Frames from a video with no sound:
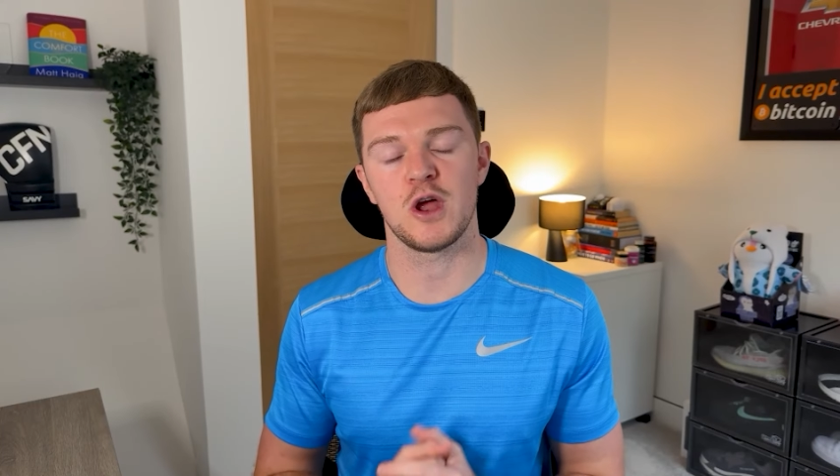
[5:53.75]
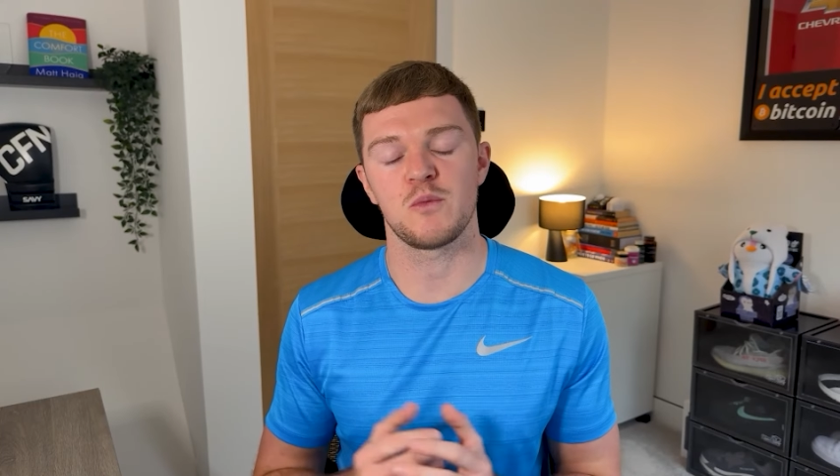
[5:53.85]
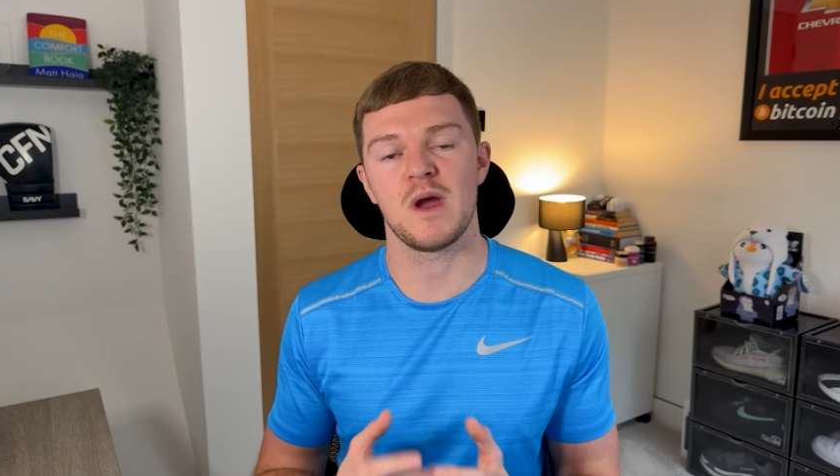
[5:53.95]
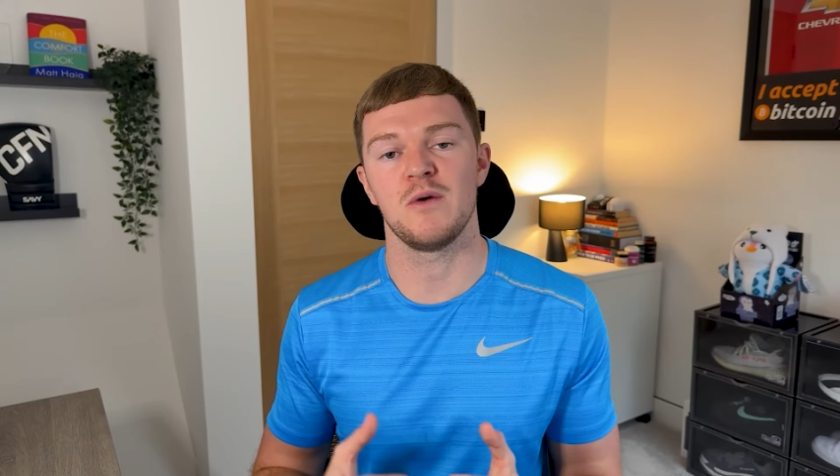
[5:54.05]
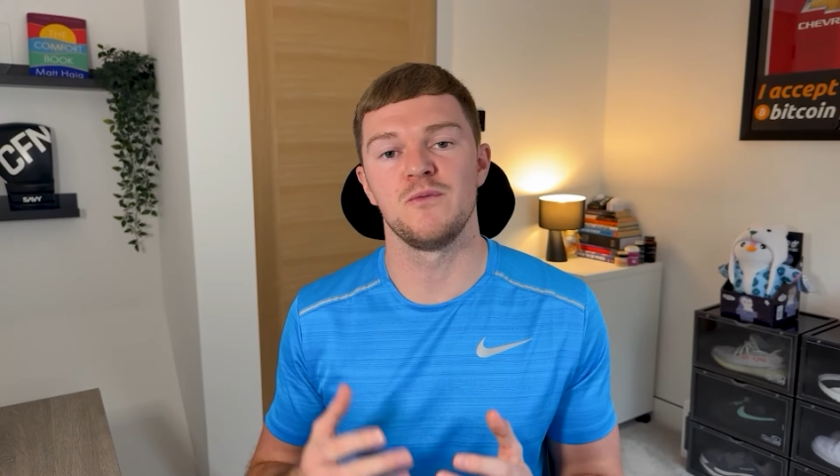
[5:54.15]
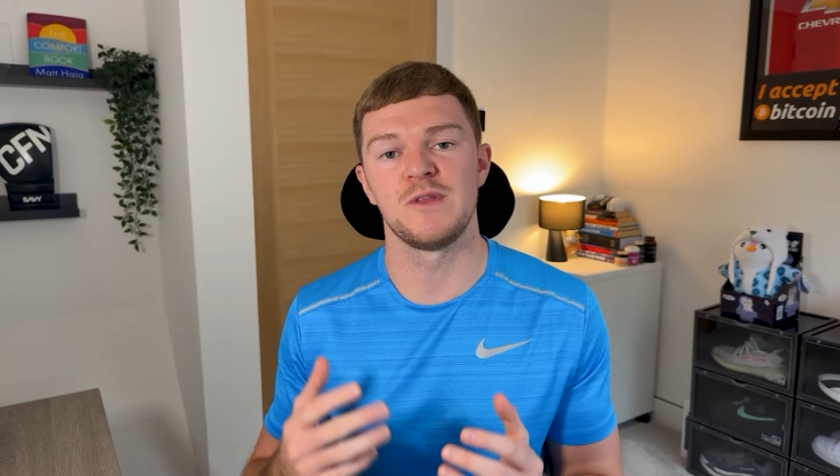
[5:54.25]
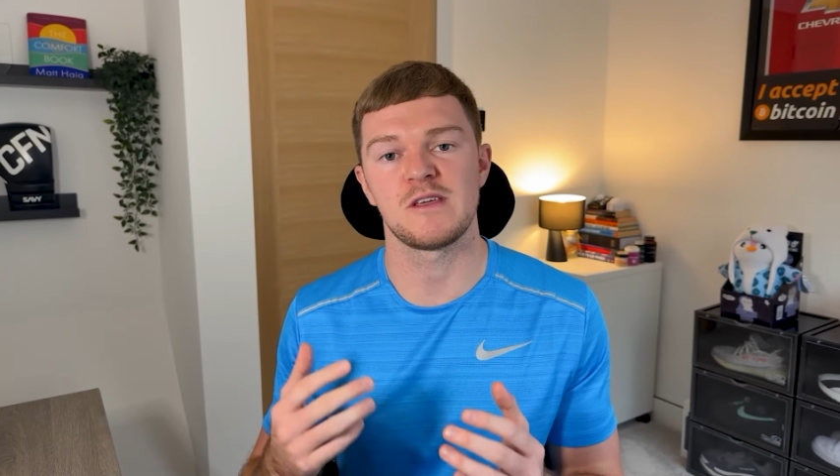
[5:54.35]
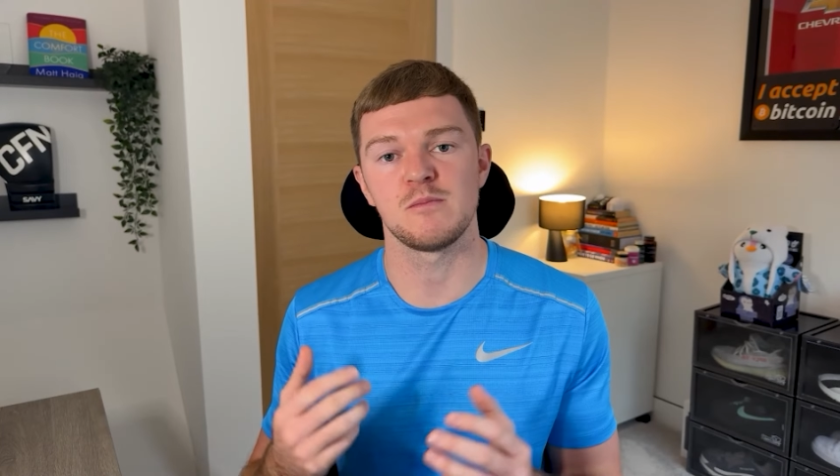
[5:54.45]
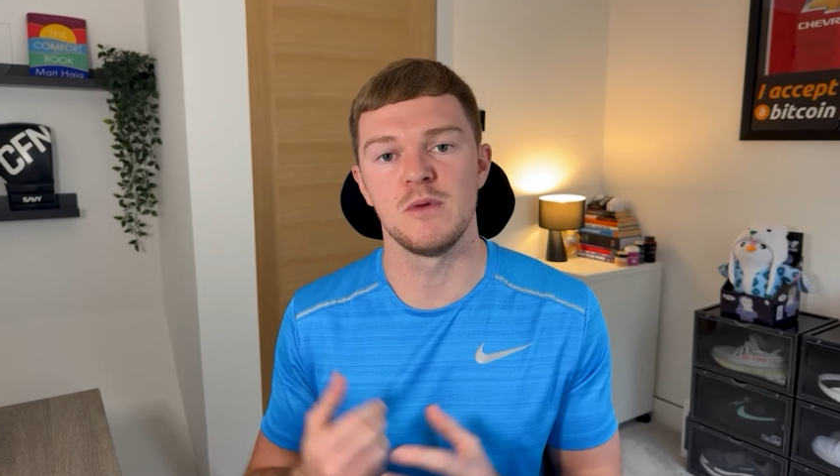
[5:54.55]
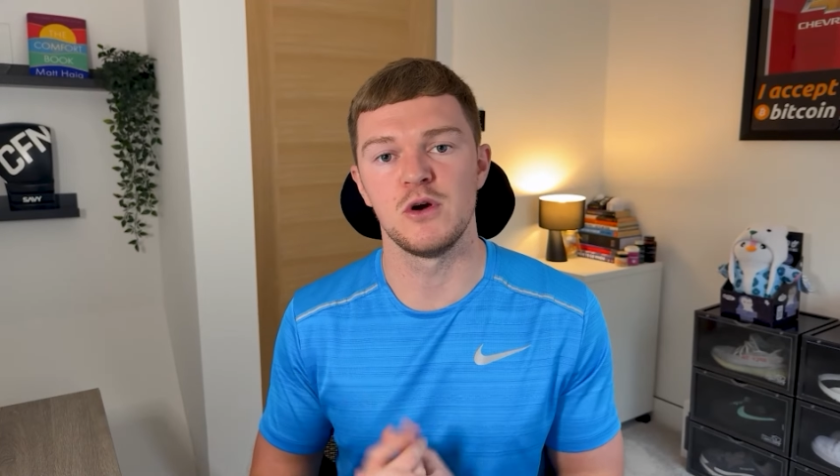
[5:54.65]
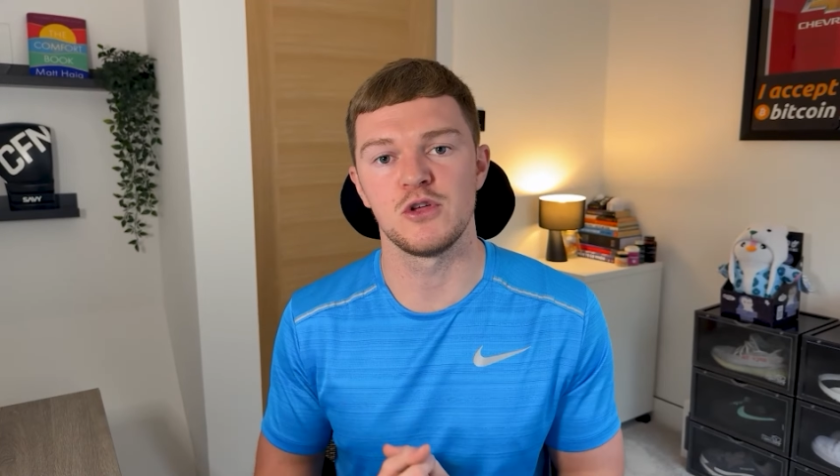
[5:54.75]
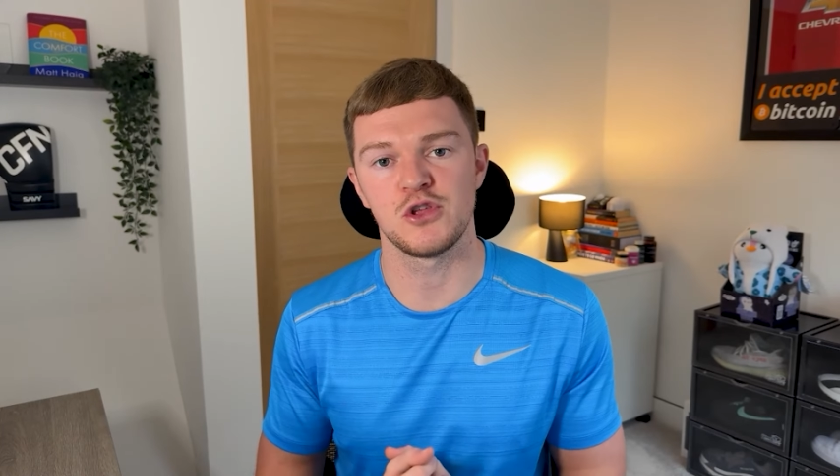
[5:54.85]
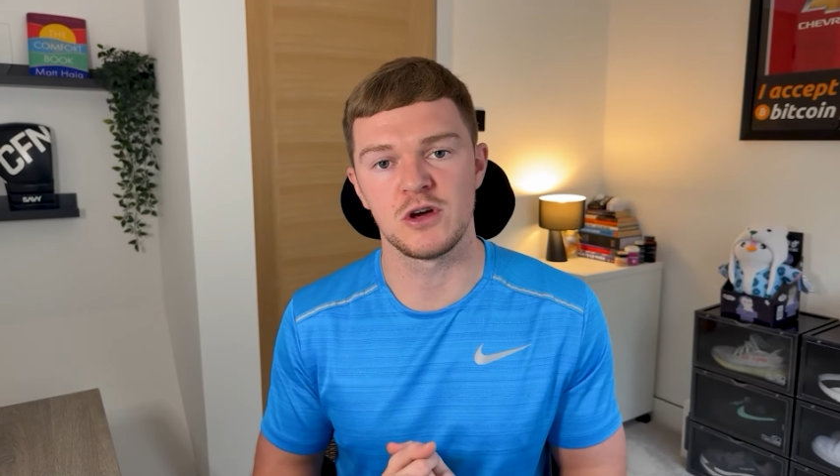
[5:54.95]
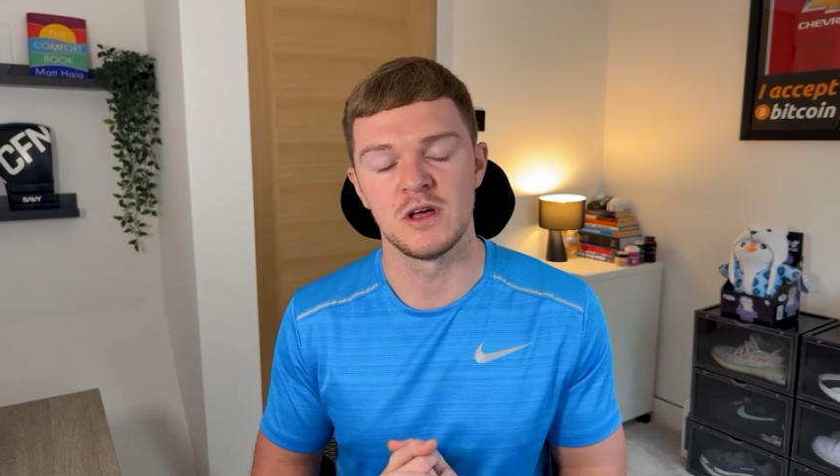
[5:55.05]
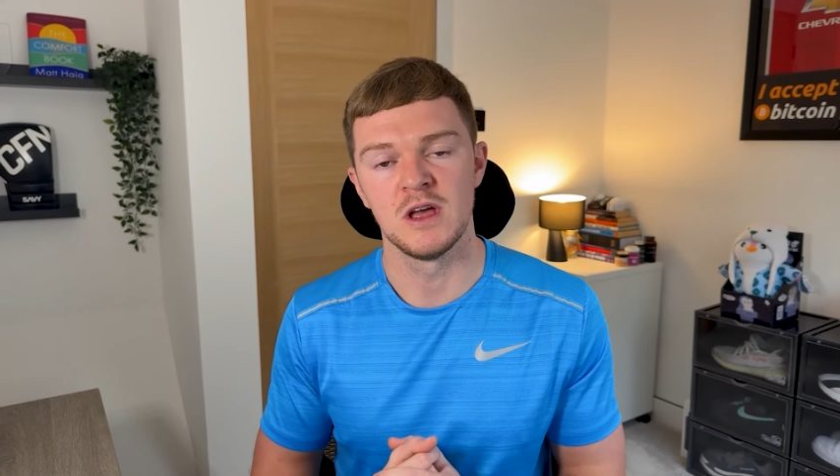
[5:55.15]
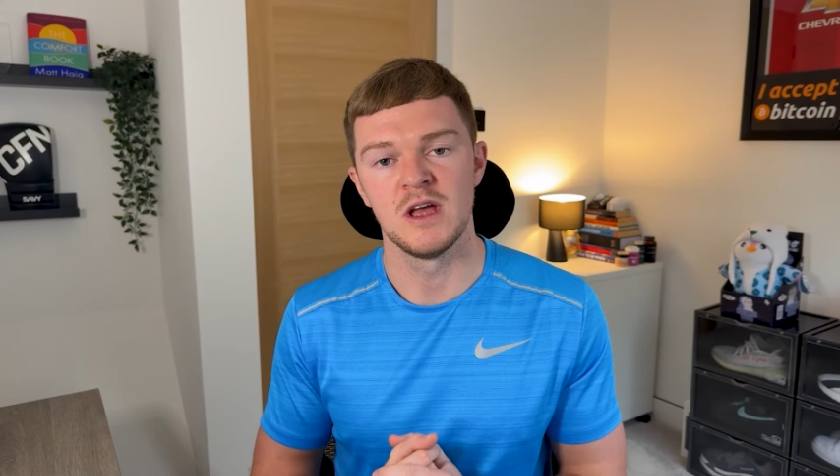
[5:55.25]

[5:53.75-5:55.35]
around this merger